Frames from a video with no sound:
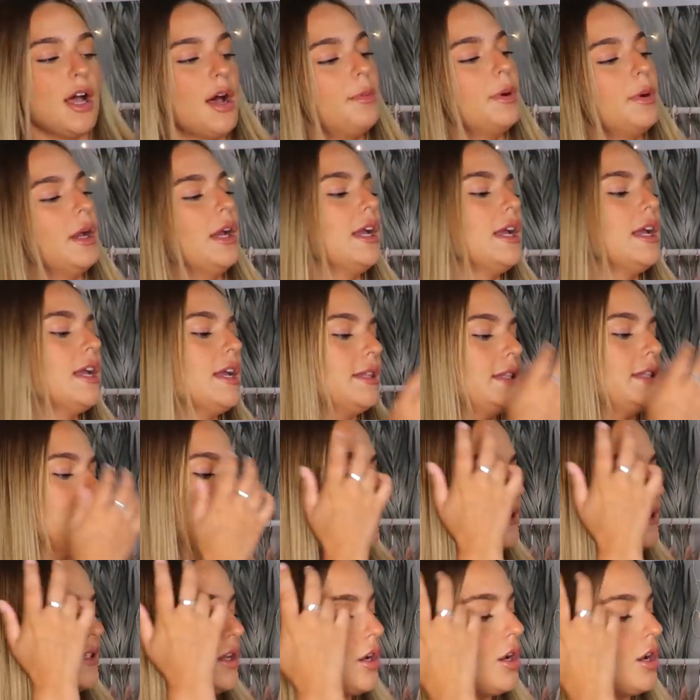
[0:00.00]
up.
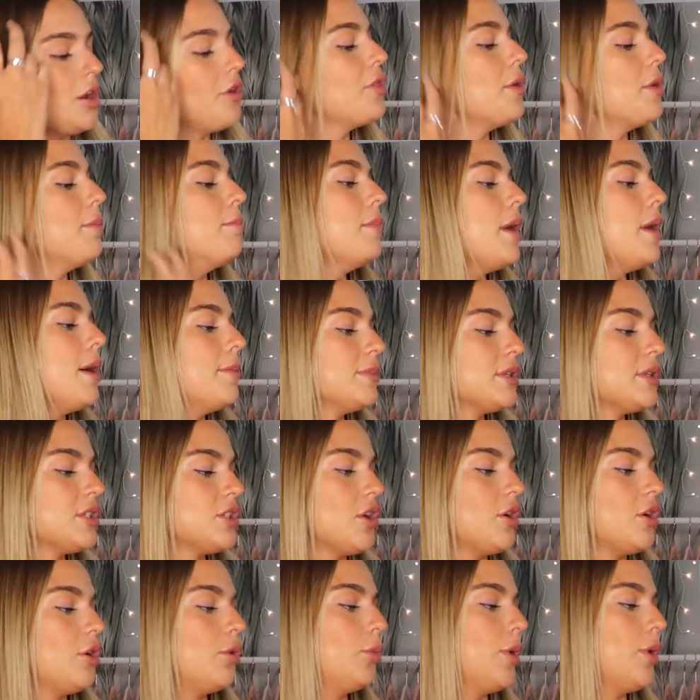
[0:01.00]
These are the mum
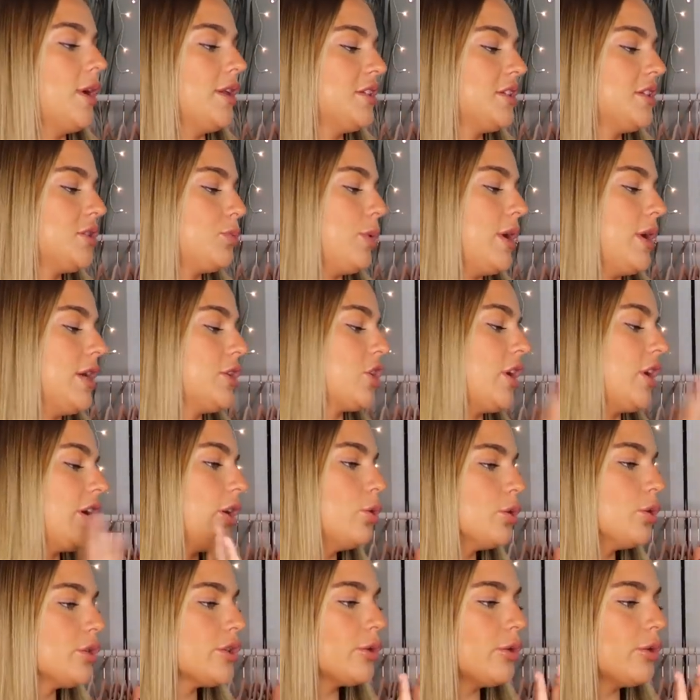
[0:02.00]
style ones, which I
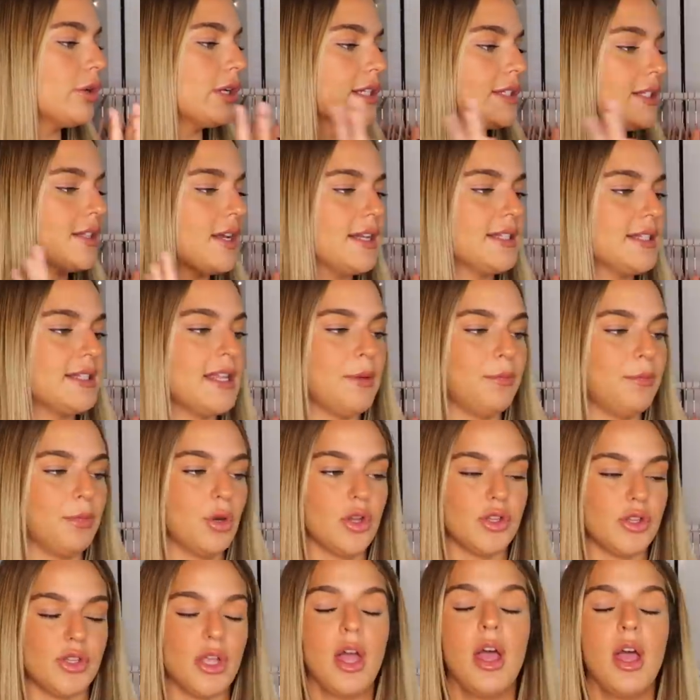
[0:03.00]
also got in a size 10
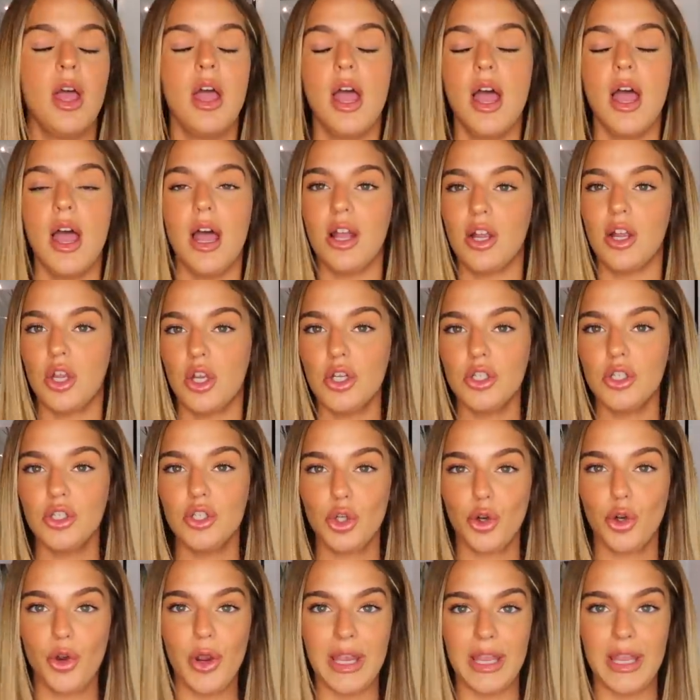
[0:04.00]
because a good
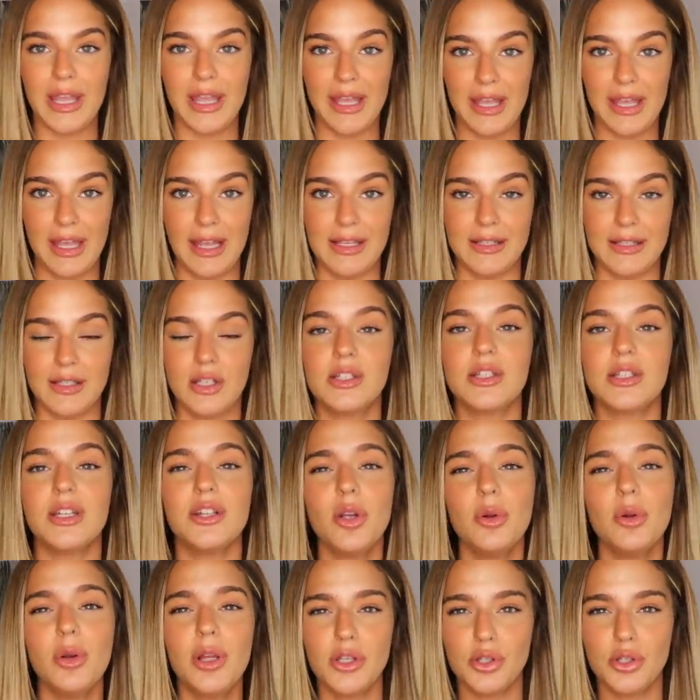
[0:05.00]
trick is, because I
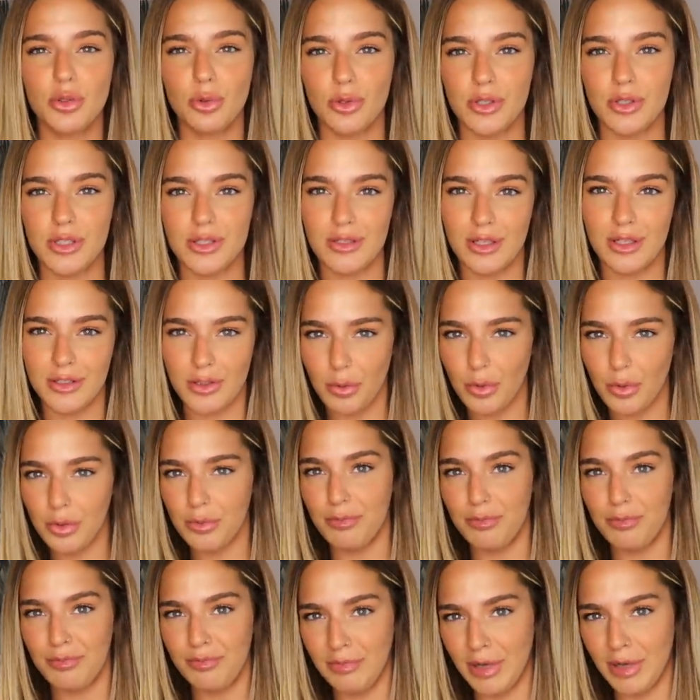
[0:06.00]
don't like shorts, I
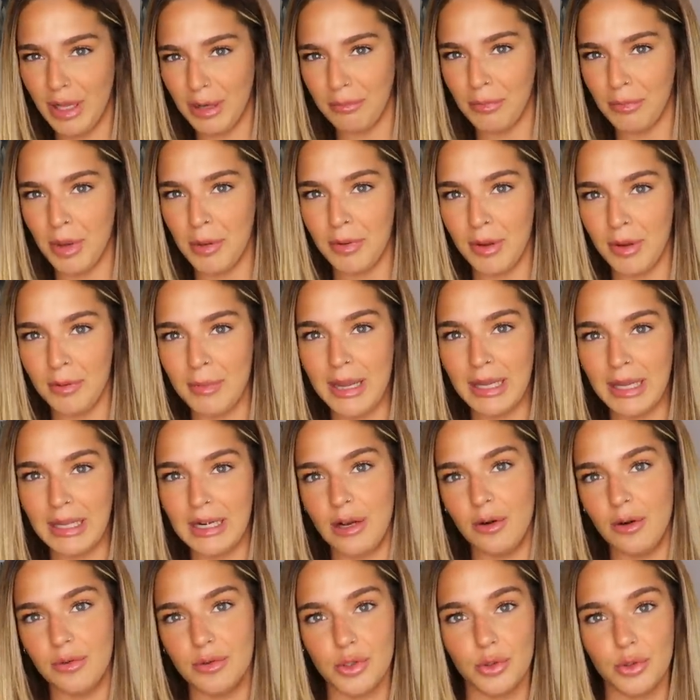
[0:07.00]
don't like my bum
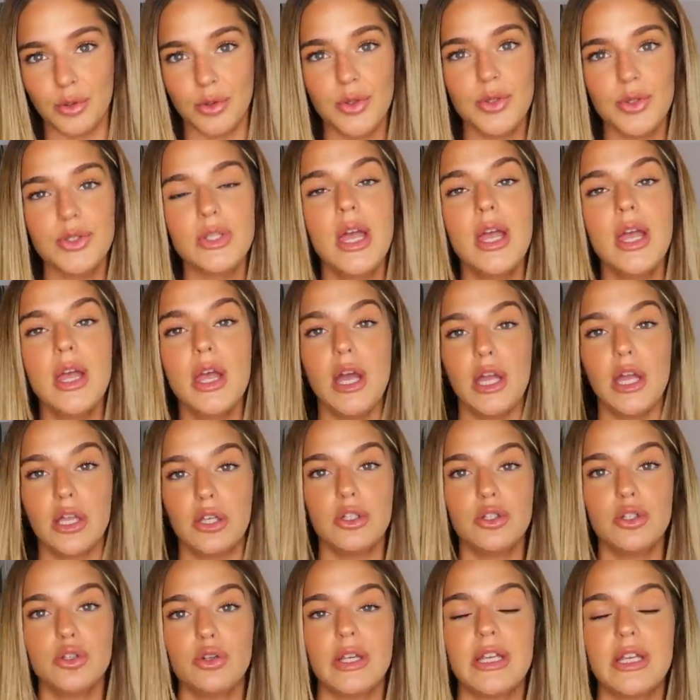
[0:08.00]
hanging out with shorts. A
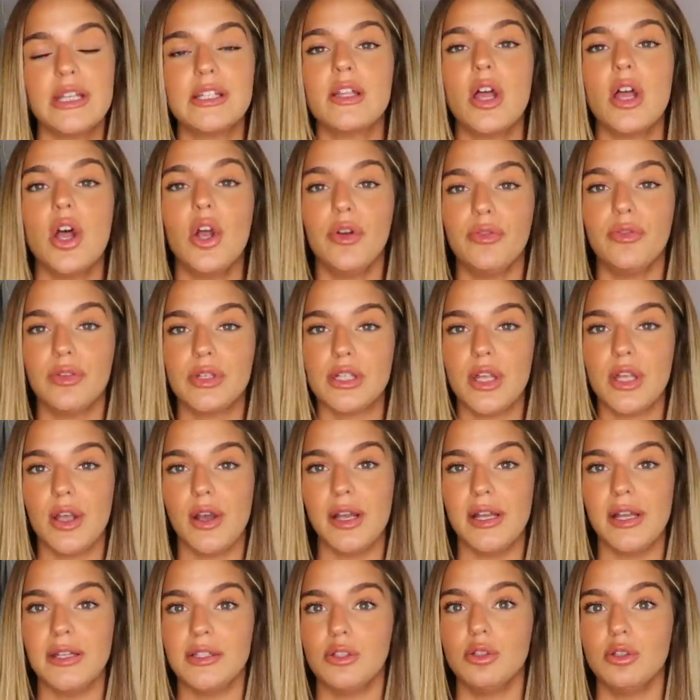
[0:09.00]
good trick is to
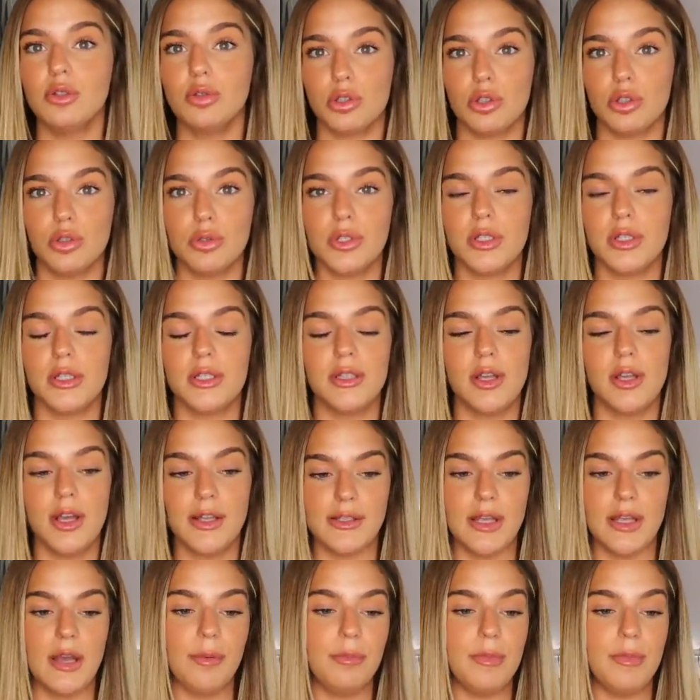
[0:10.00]
oversize your shorts, so
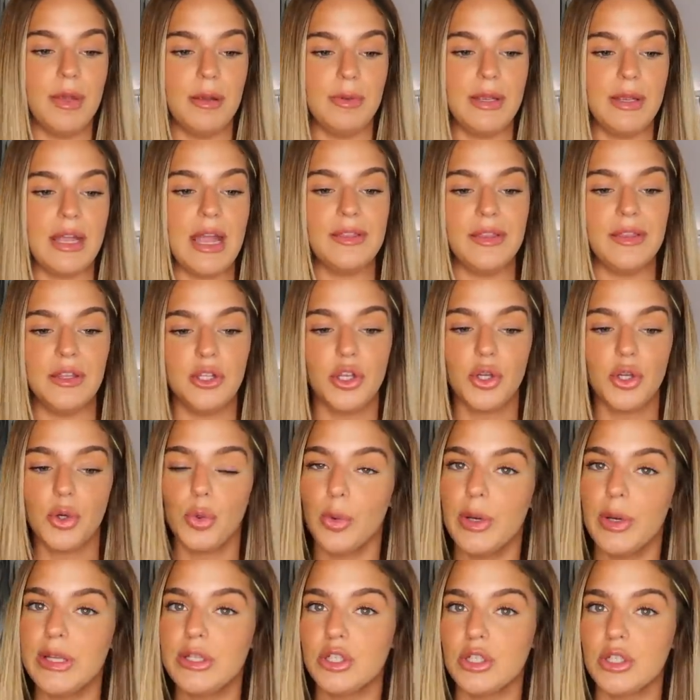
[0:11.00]
size up maybe, and then you can
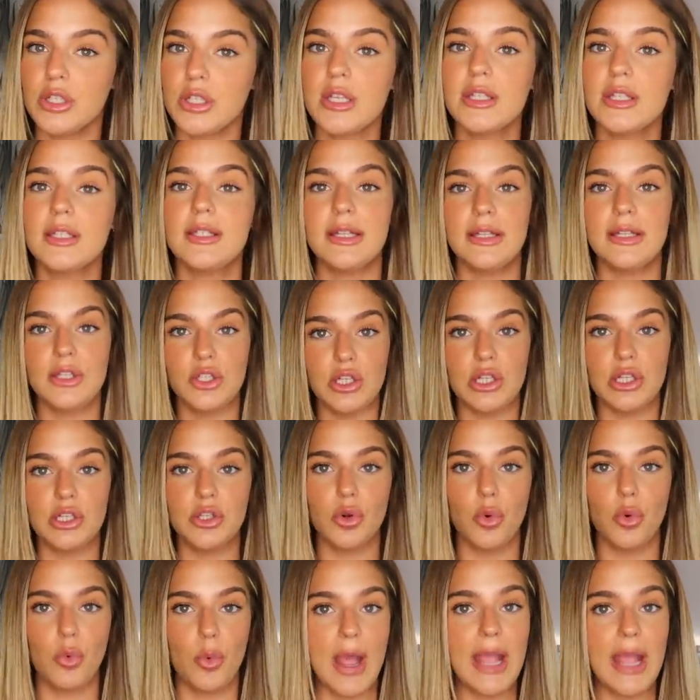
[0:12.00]
always just cinch
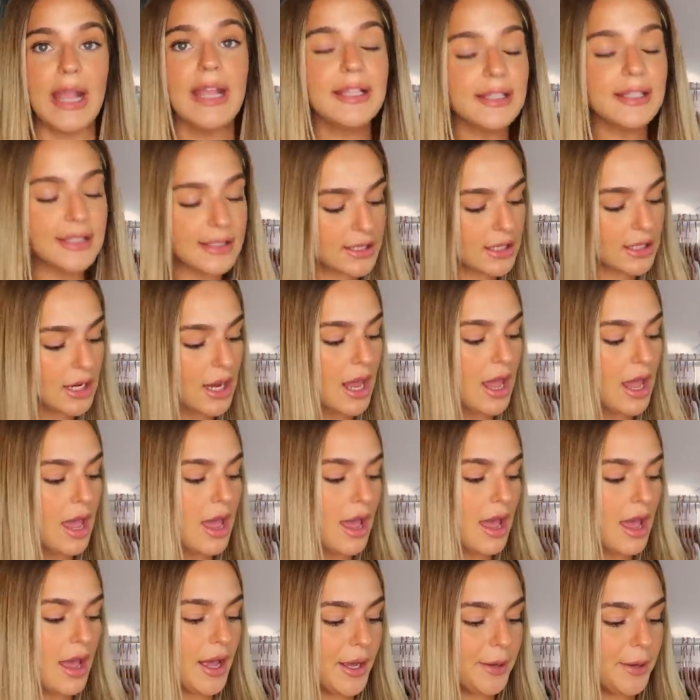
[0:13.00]
in your waist.
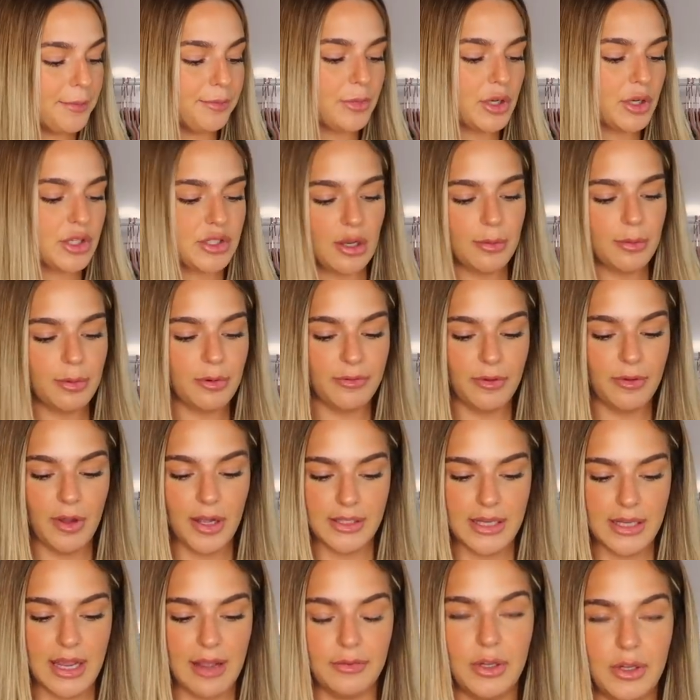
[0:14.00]
Because I
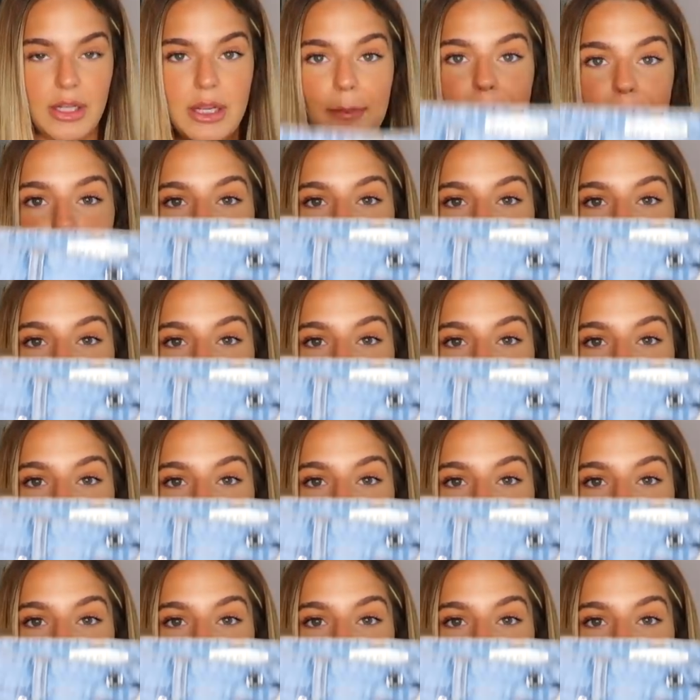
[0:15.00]
prefer to have like